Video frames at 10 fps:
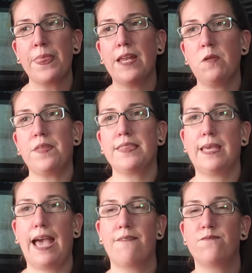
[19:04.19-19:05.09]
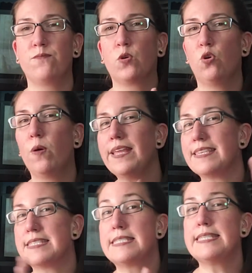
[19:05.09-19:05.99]
I don't think they have quite
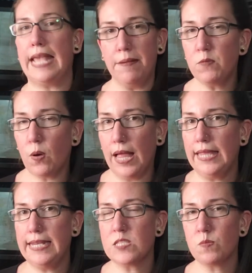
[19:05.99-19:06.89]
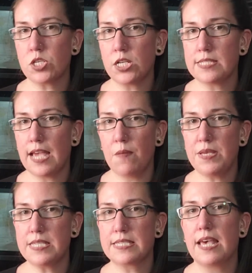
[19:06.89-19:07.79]
the same quality as Michel
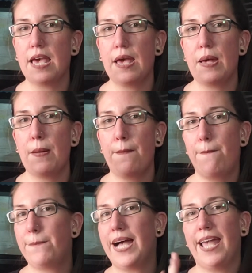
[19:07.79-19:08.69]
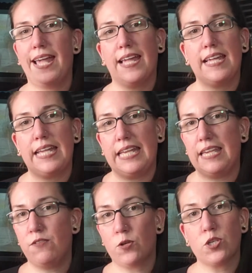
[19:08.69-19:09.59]
Thomas, but
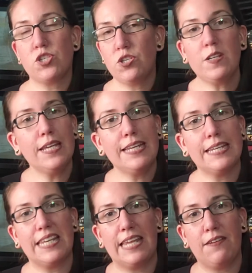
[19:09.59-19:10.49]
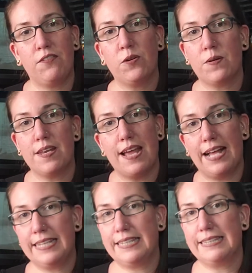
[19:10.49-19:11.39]
if you're a student, if you're not